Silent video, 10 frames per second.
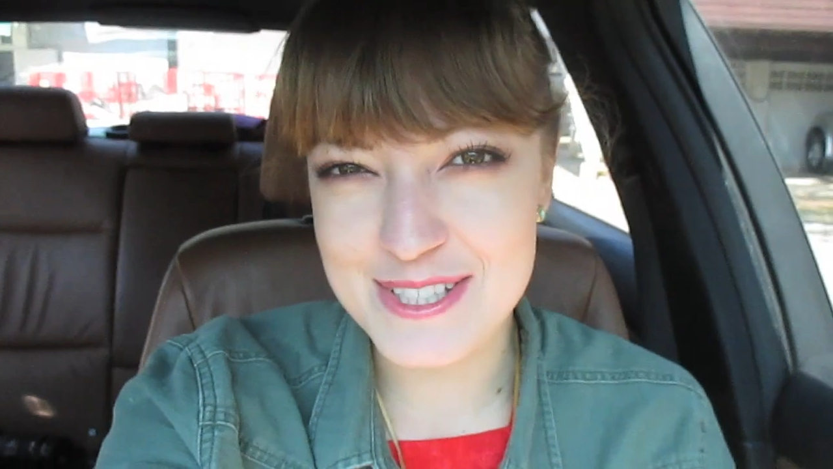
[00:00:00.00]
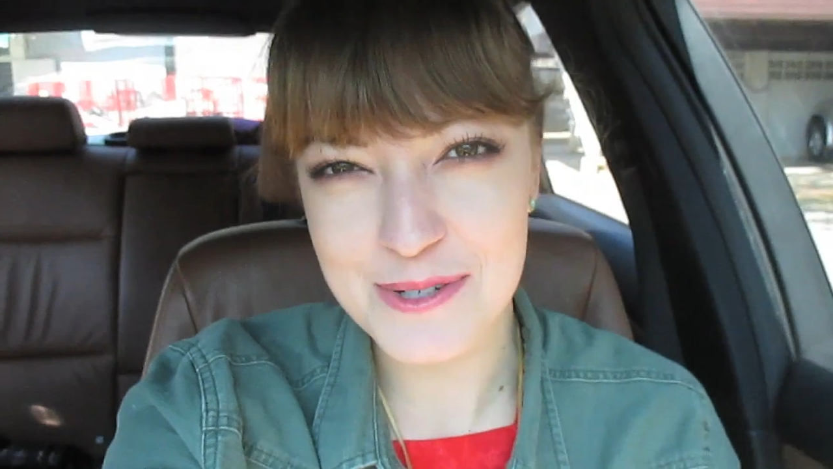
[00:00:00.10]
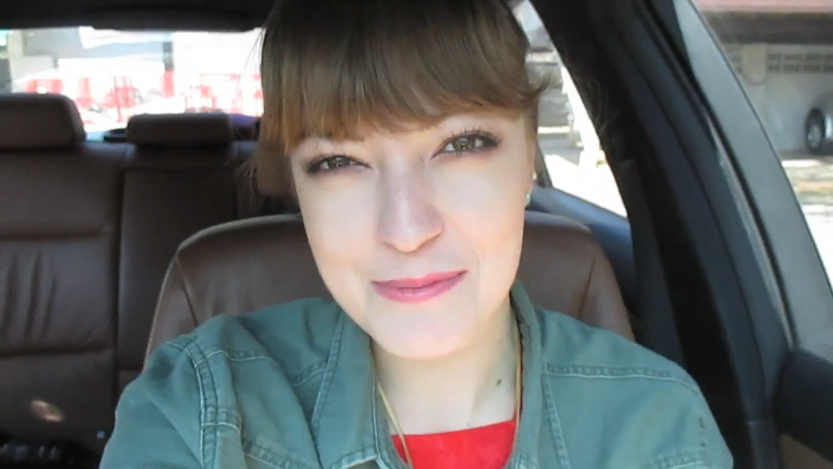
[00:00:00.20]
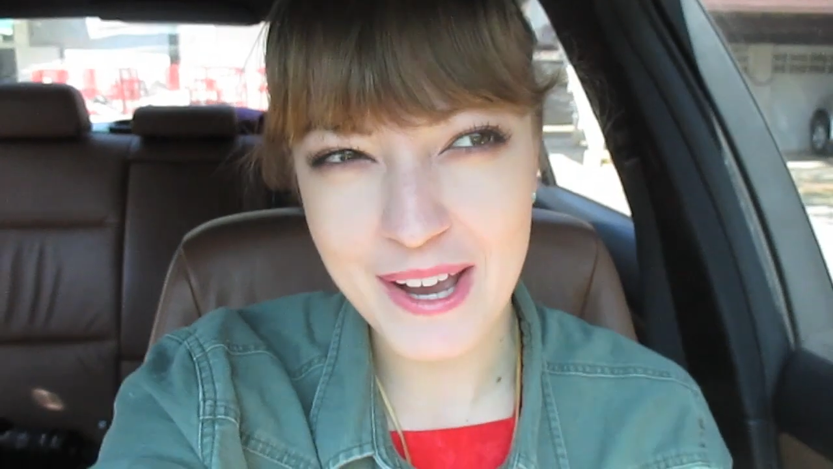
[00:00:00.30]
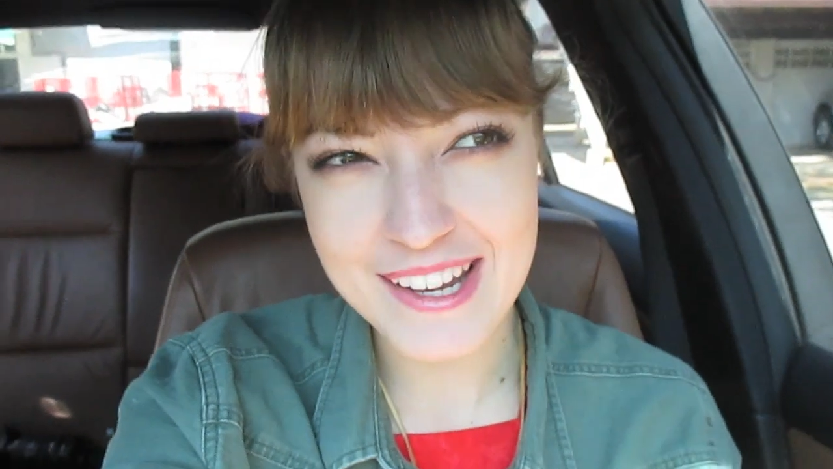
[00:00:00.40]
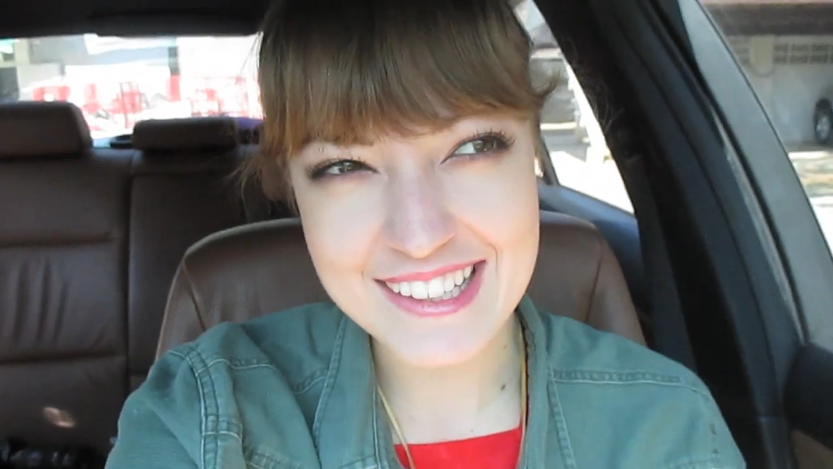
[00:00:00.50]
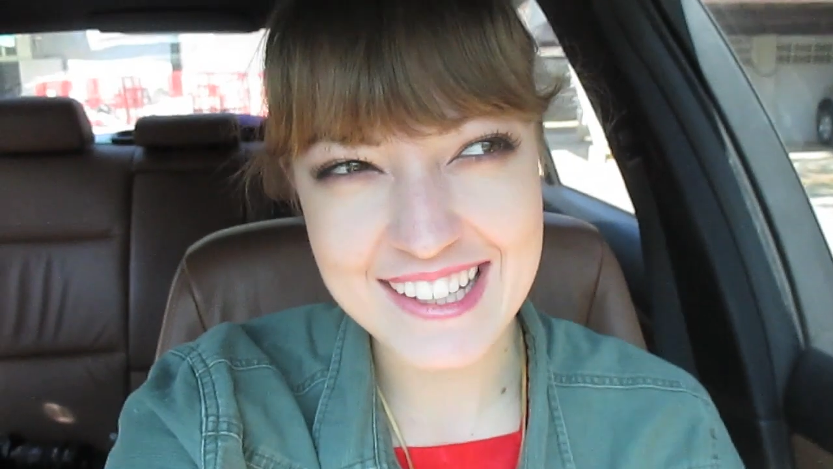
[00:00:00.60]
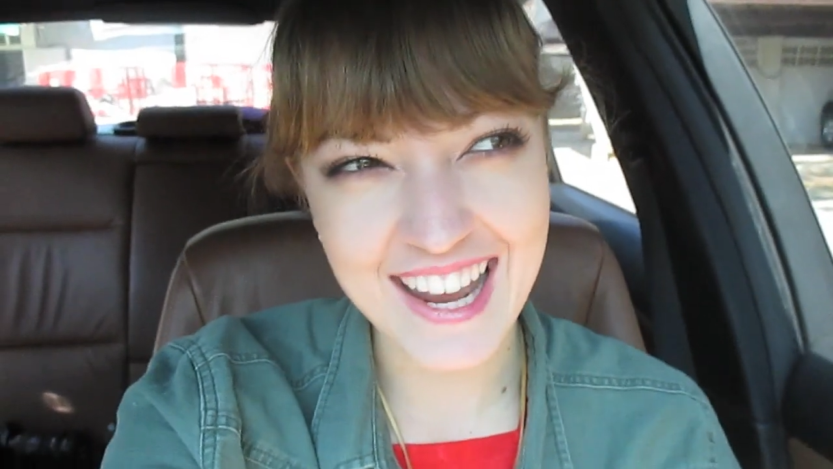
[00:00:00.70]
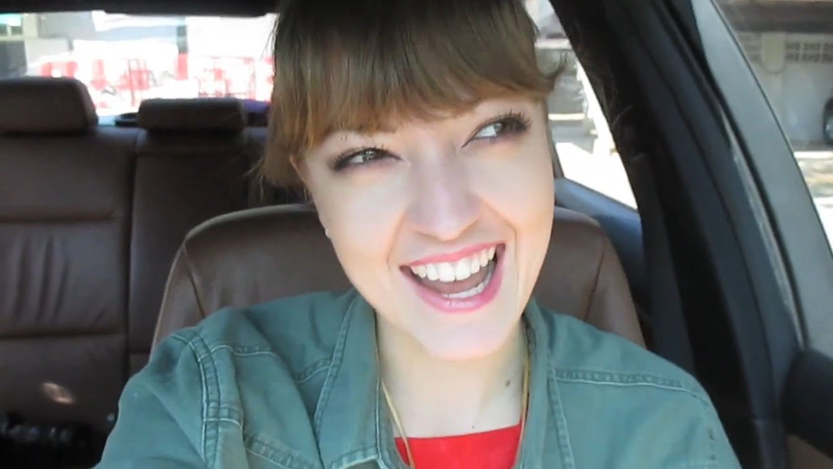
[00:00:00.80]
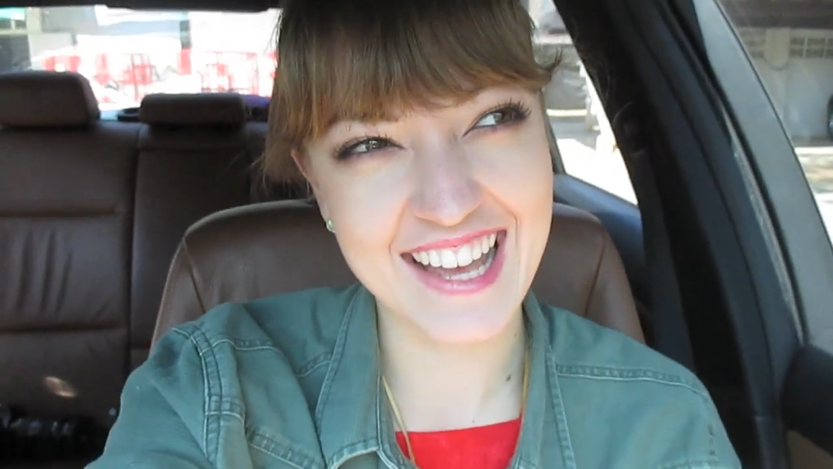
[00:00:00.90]
to your
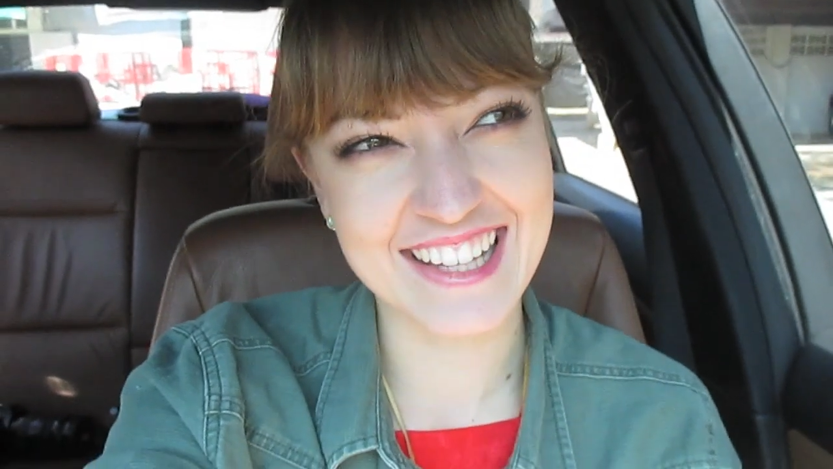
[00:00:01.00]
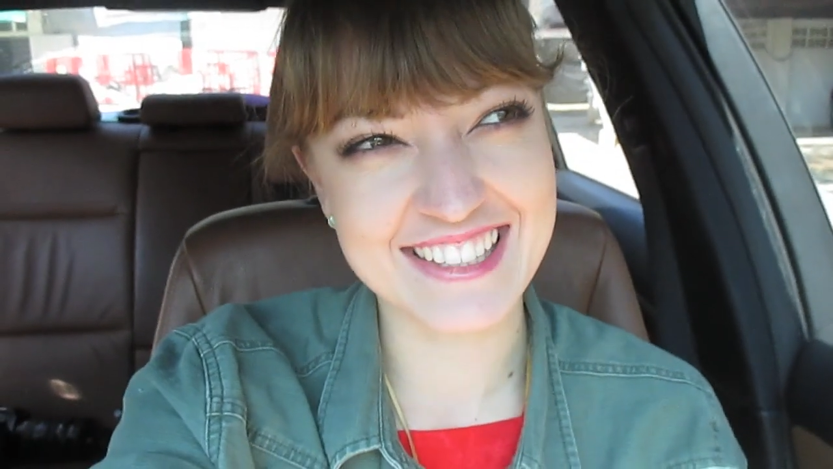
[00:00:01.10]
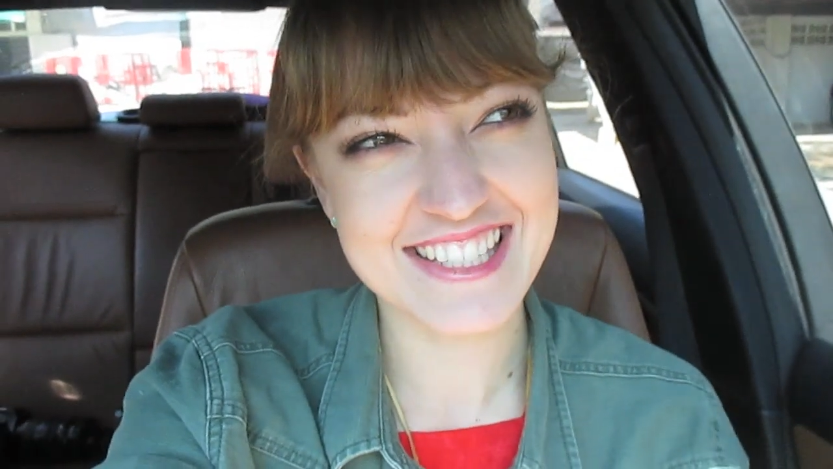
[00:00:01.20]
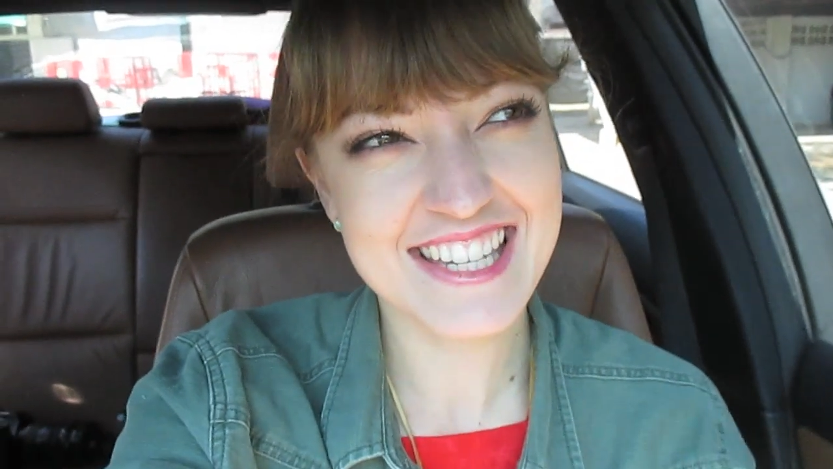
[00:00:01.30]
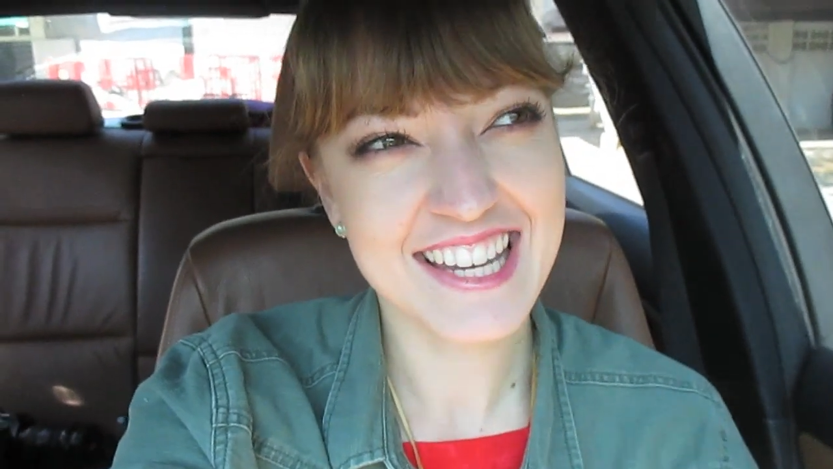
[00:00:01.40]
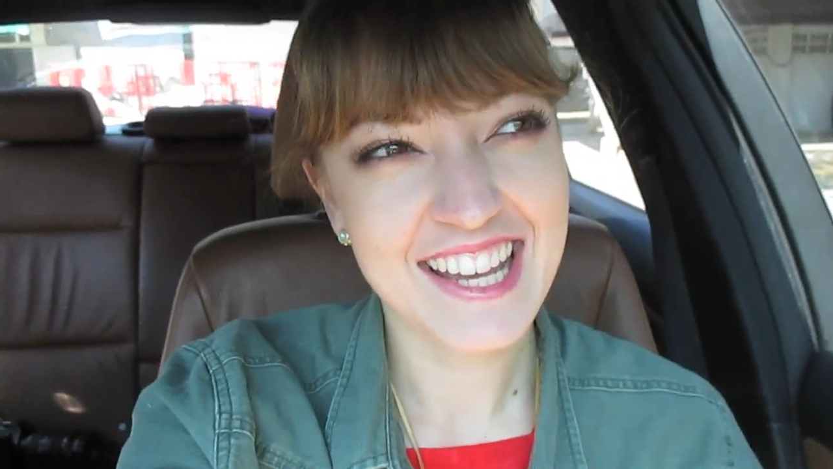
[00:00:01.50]
body and